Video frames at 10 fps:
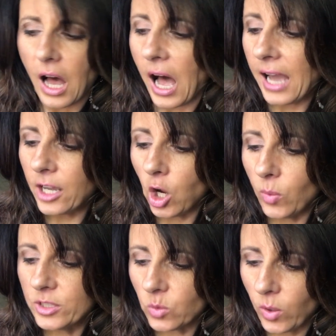I
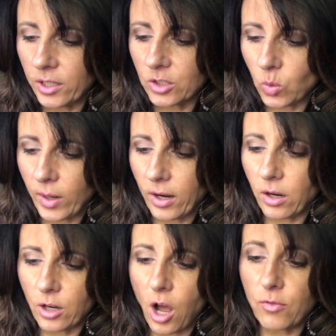always wanted to wear
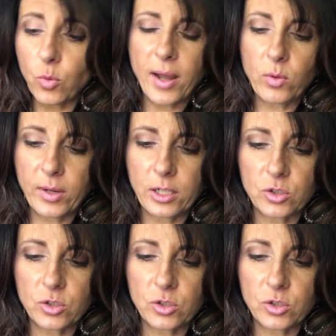an off-white wedding